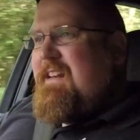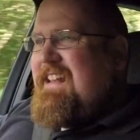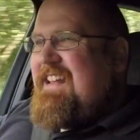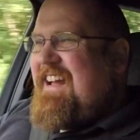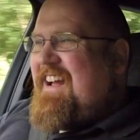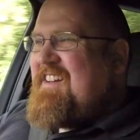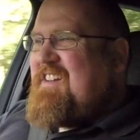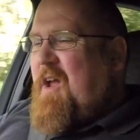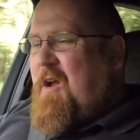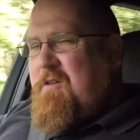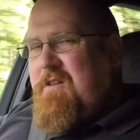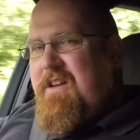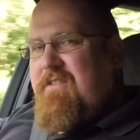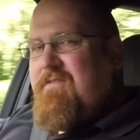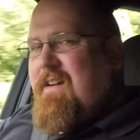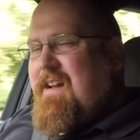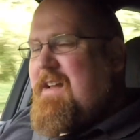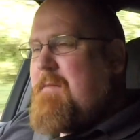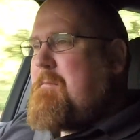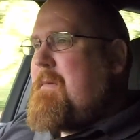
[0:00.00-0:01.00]
I'd only
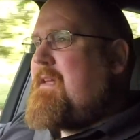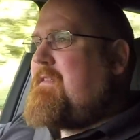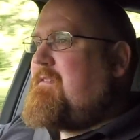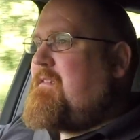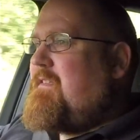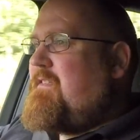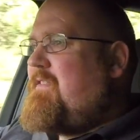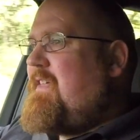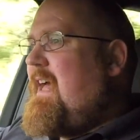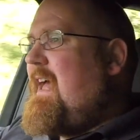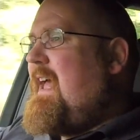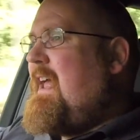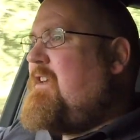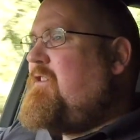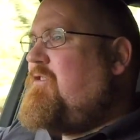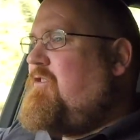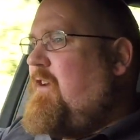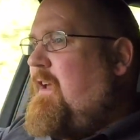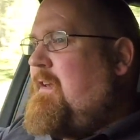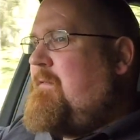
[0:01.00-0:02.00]
recommend that
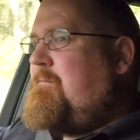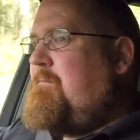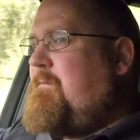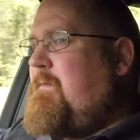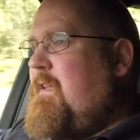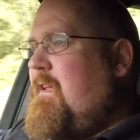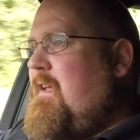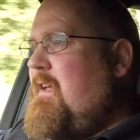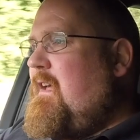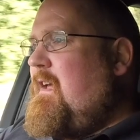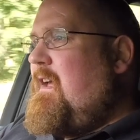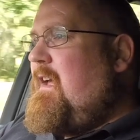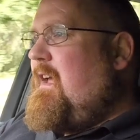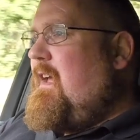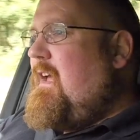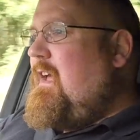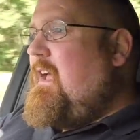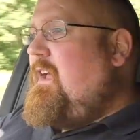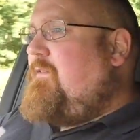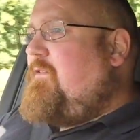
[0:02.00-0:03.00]
engine
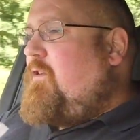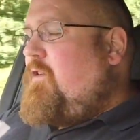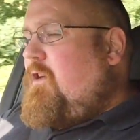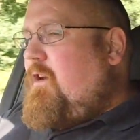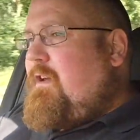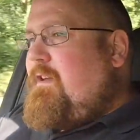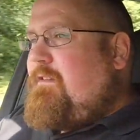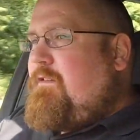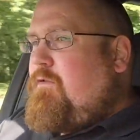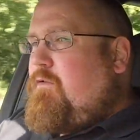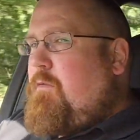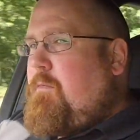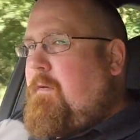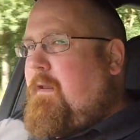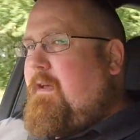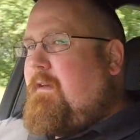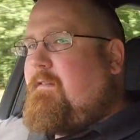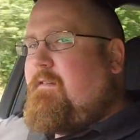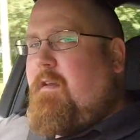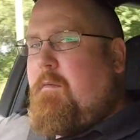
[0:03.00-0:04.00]
if you're looking to
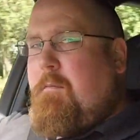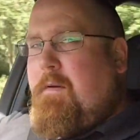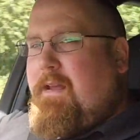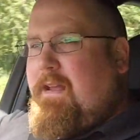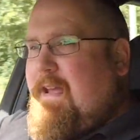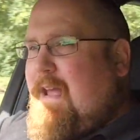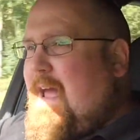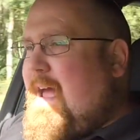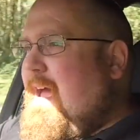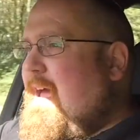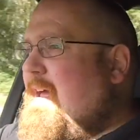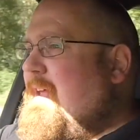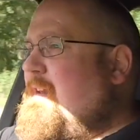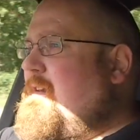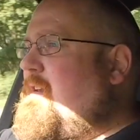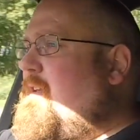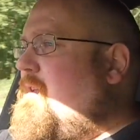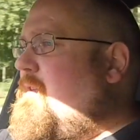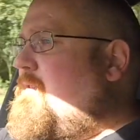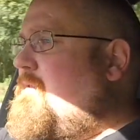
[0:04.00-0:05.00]
replace a
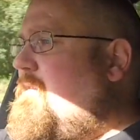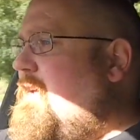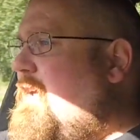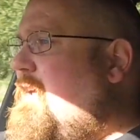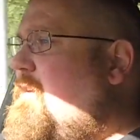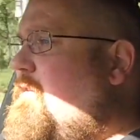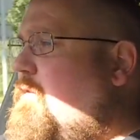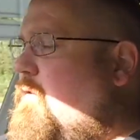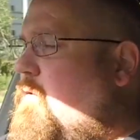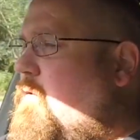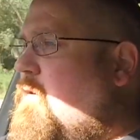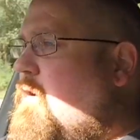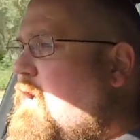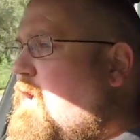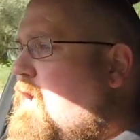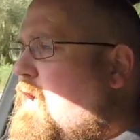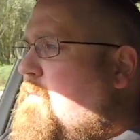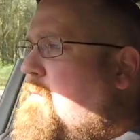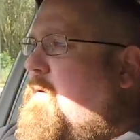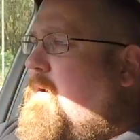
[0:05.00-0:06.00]
Macan diesel,
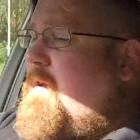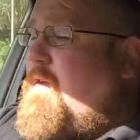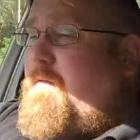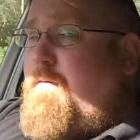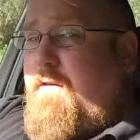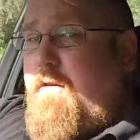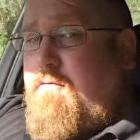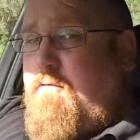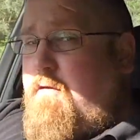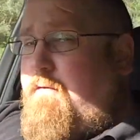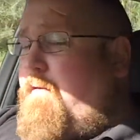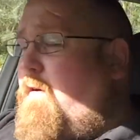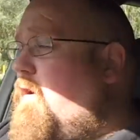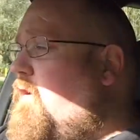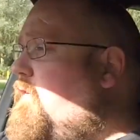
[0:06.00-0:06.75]
because for the revised